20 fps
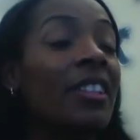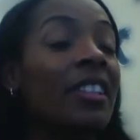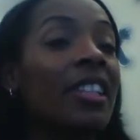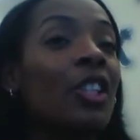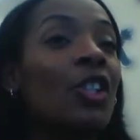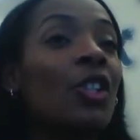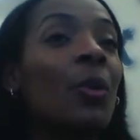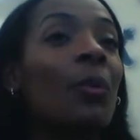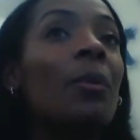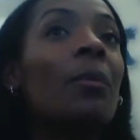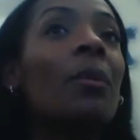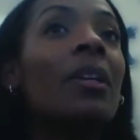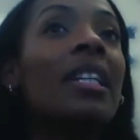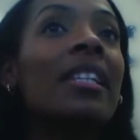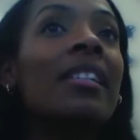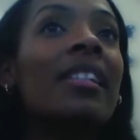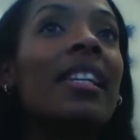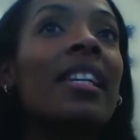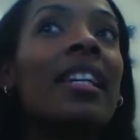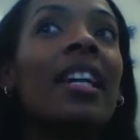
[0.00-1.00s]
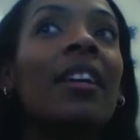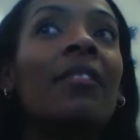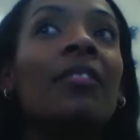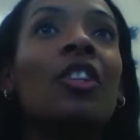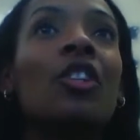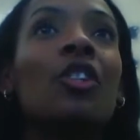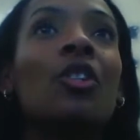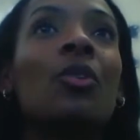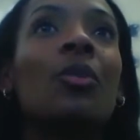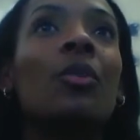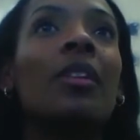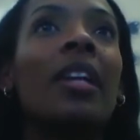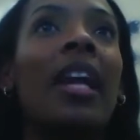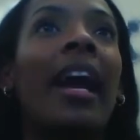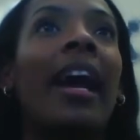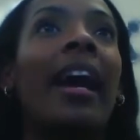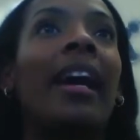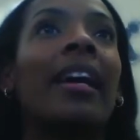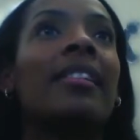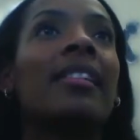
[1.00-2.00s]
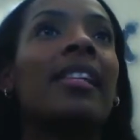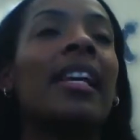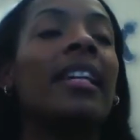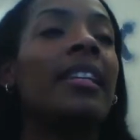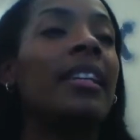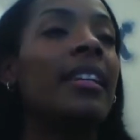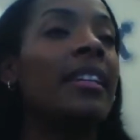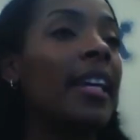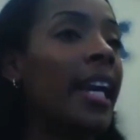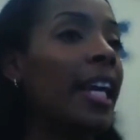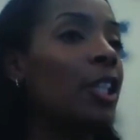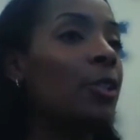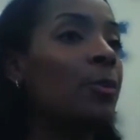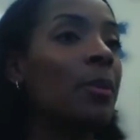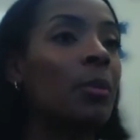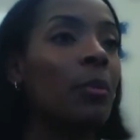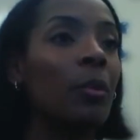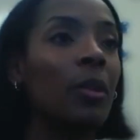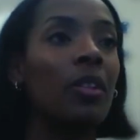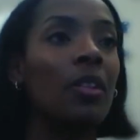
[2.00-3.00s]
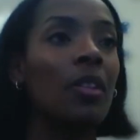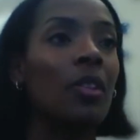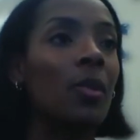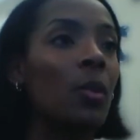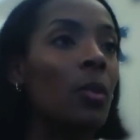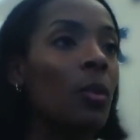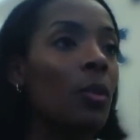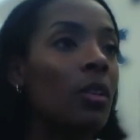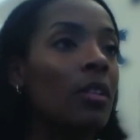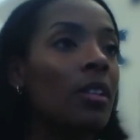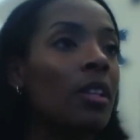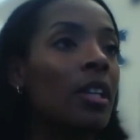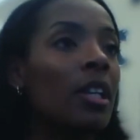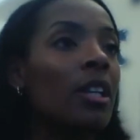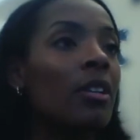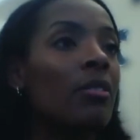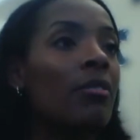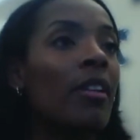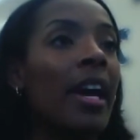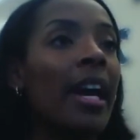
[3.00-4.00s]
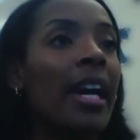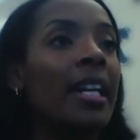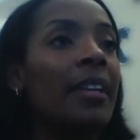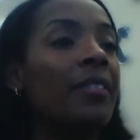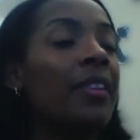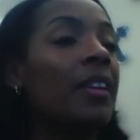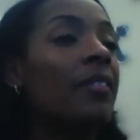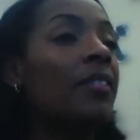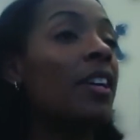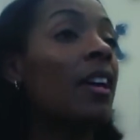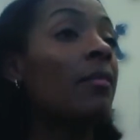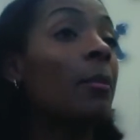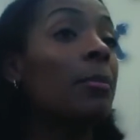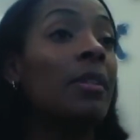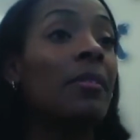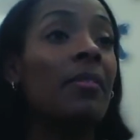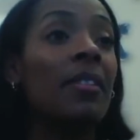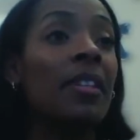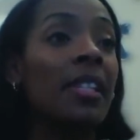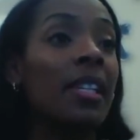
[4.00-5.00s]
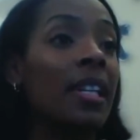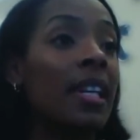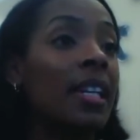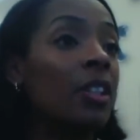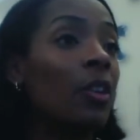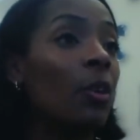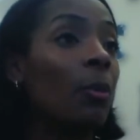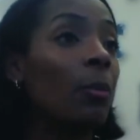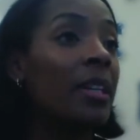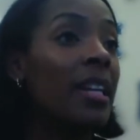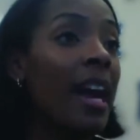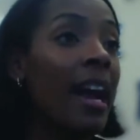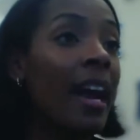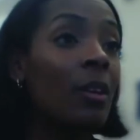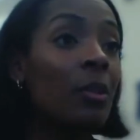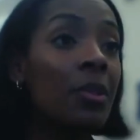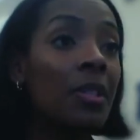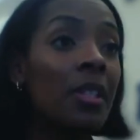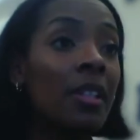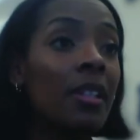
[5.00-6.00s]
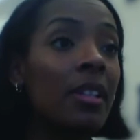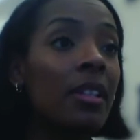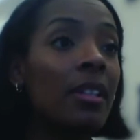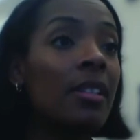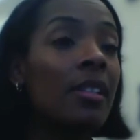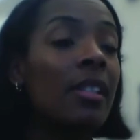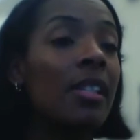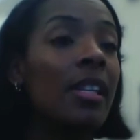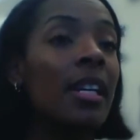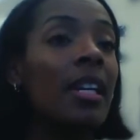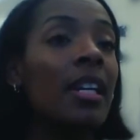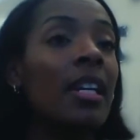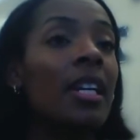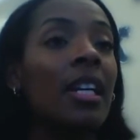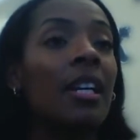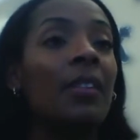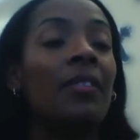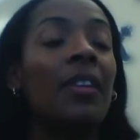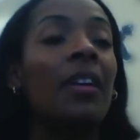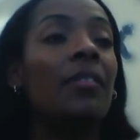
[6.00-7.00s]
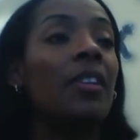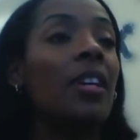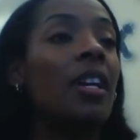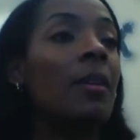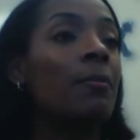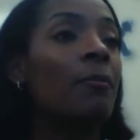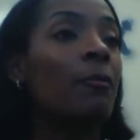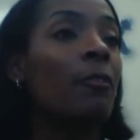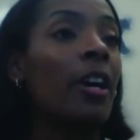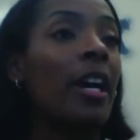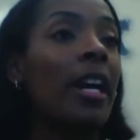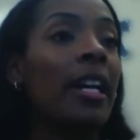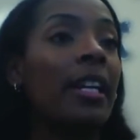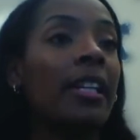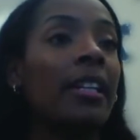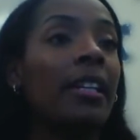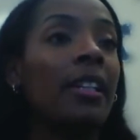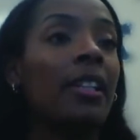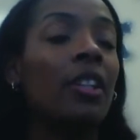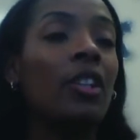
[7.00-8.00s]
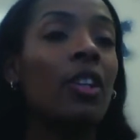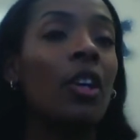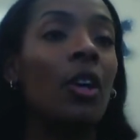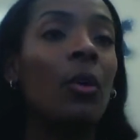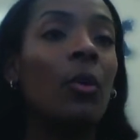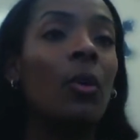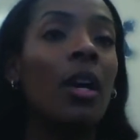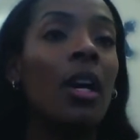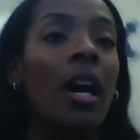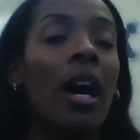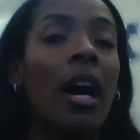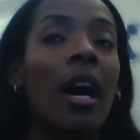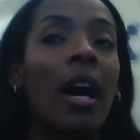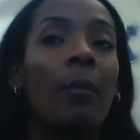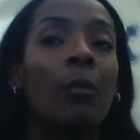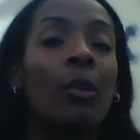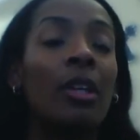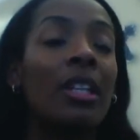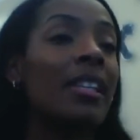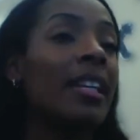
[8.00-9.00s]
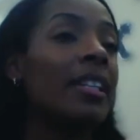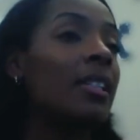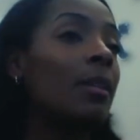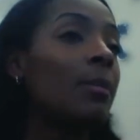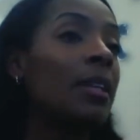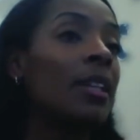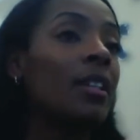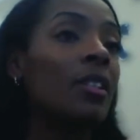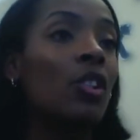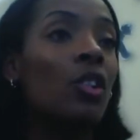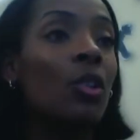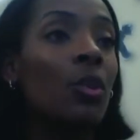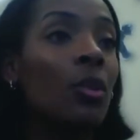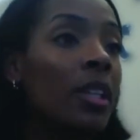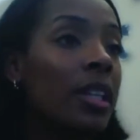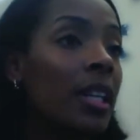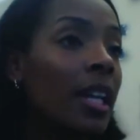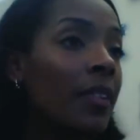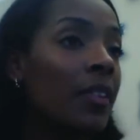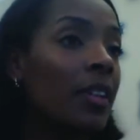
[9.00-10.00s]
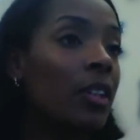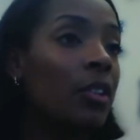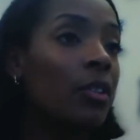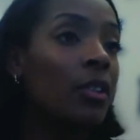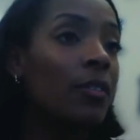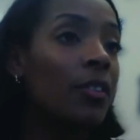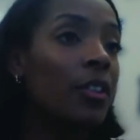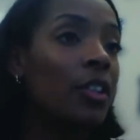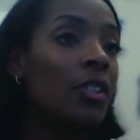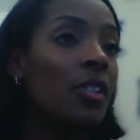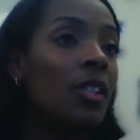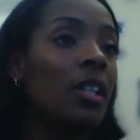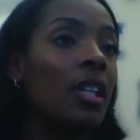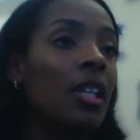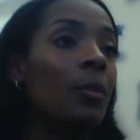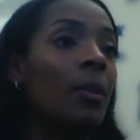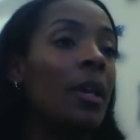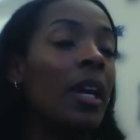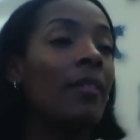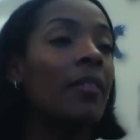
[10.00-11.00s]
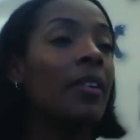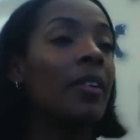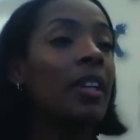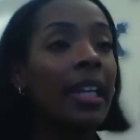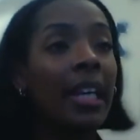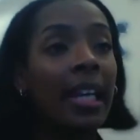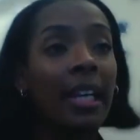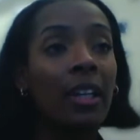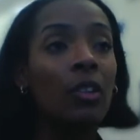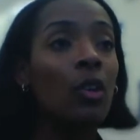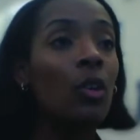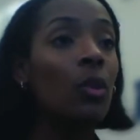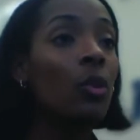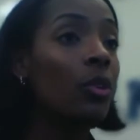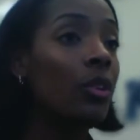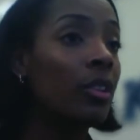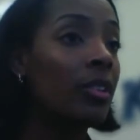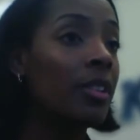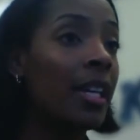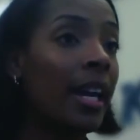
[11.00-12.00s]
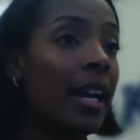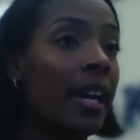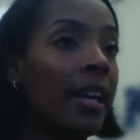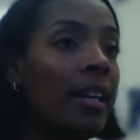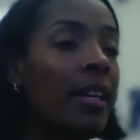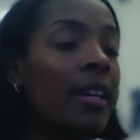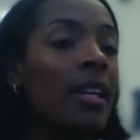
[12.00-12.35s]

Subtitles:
So we want to see if the student has any engagement with the school, right? If they've come up to visit any open houses, if they've come for any, what it's like to be a student at the university. We have a Kean Cougar Day.